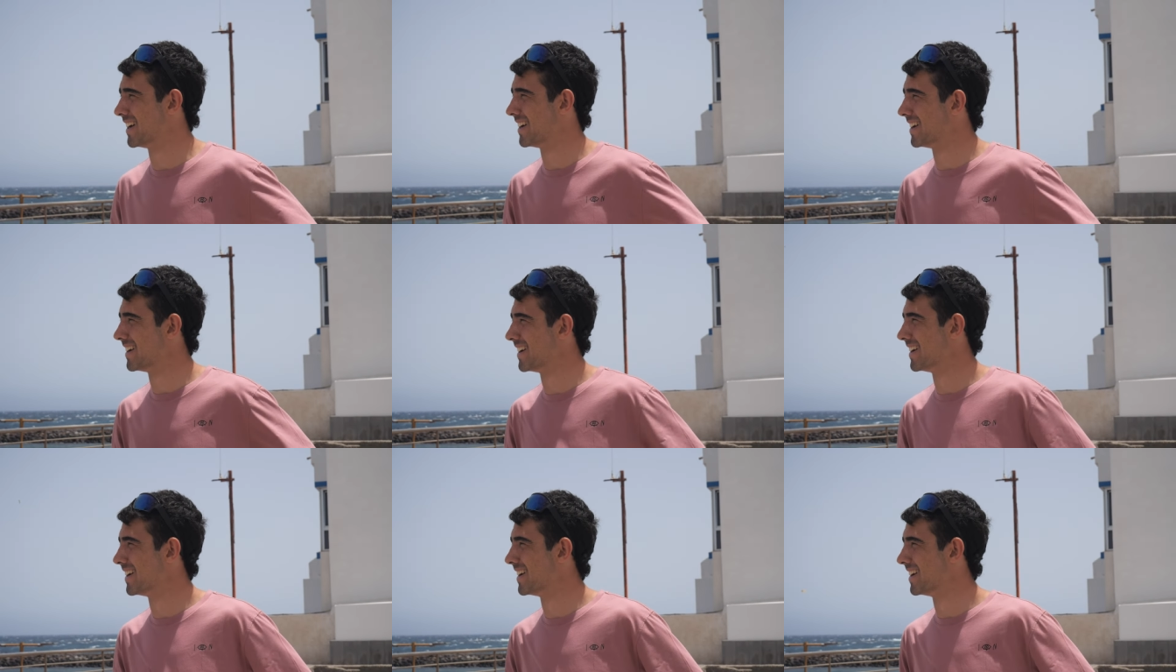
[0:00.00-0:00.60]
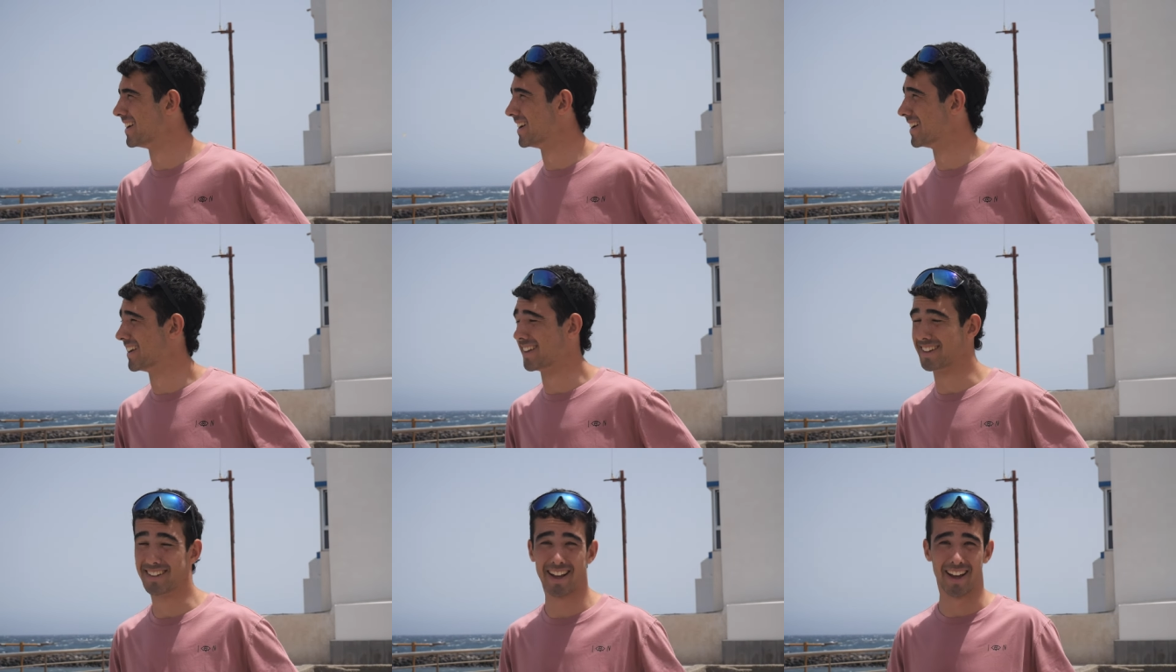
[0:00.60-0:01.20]
Uh,
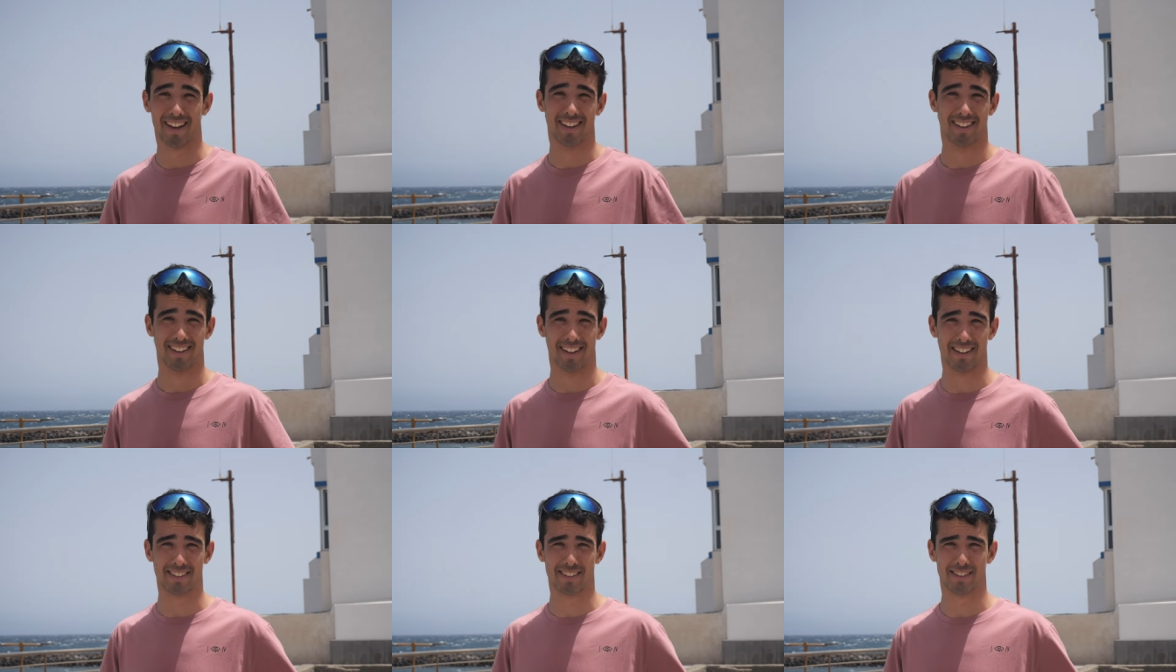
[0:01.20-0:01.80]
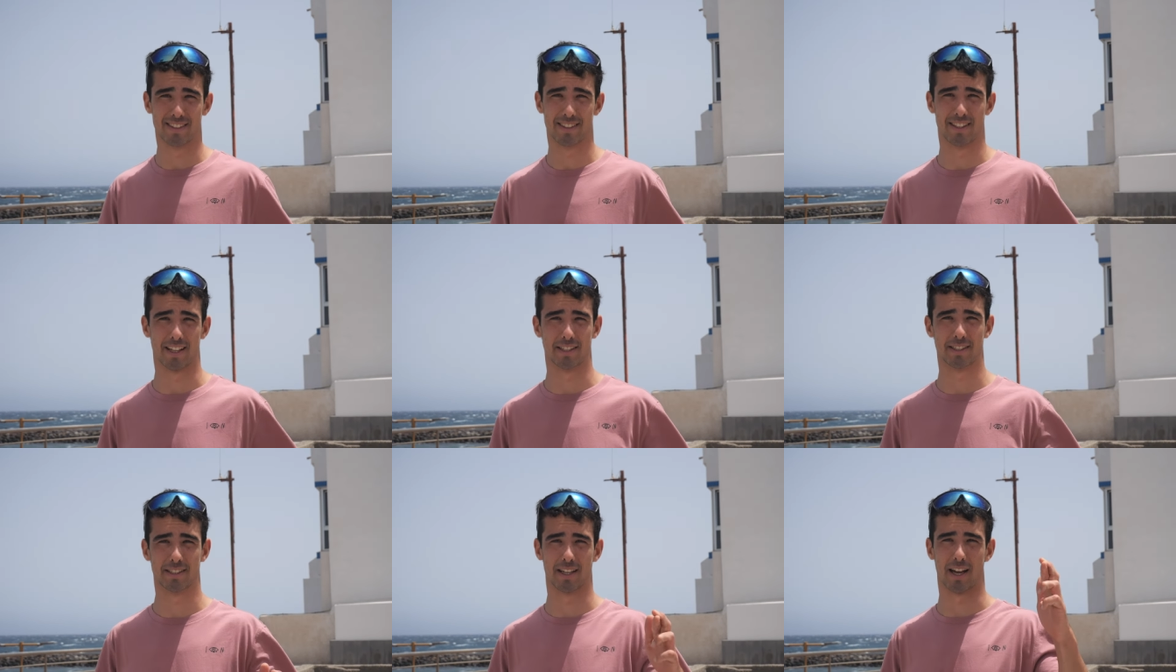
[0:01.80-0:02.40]
yeah, let's
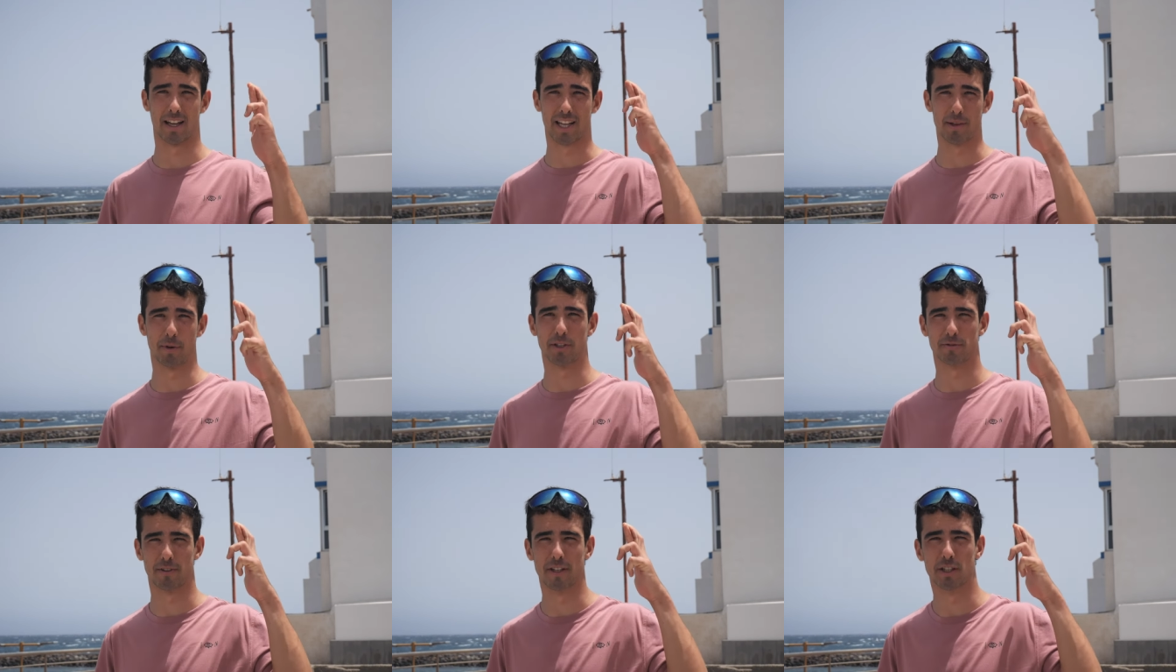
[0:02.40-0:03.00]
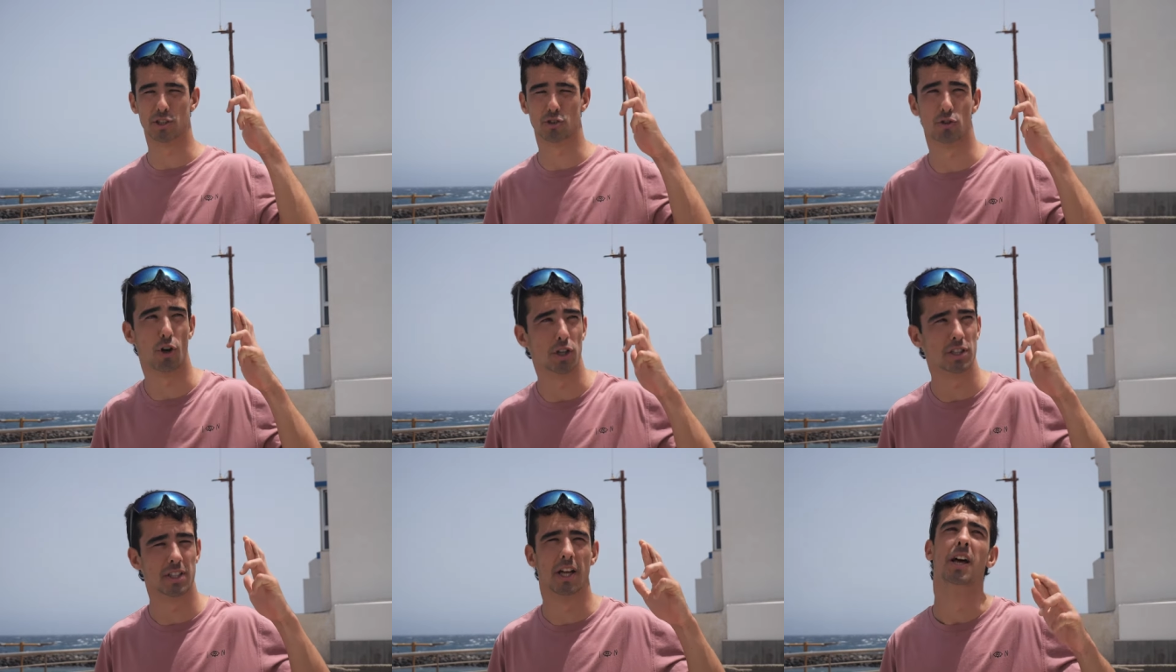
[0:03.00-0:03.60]
let's uh, keep our fingers
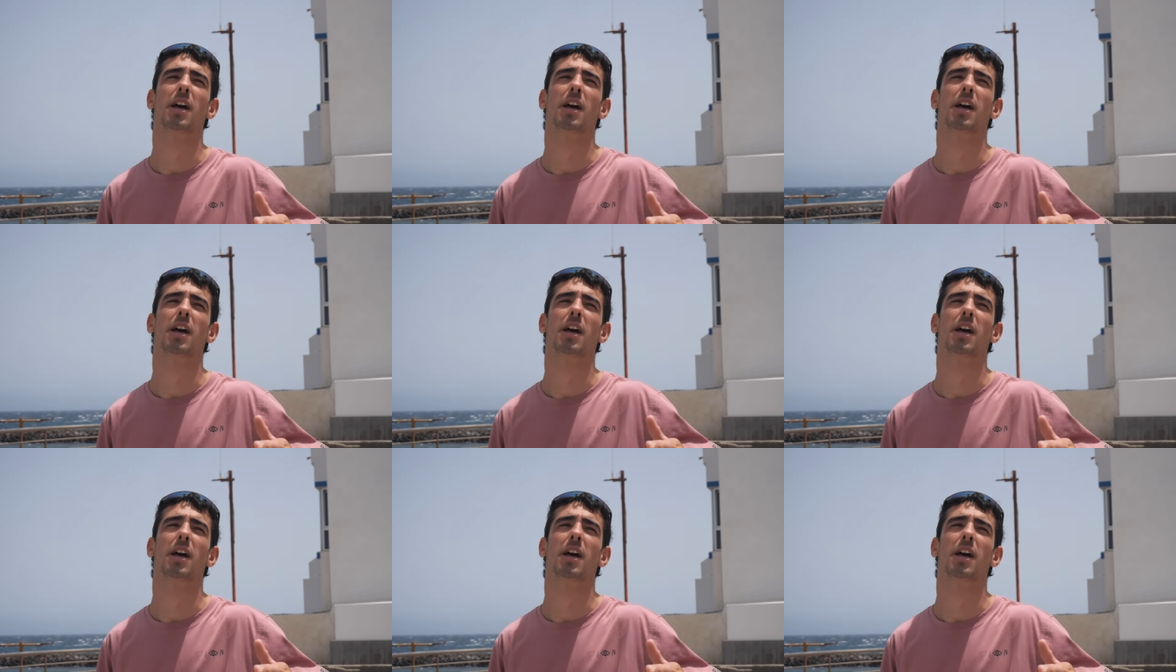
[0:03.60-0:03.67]
crossed.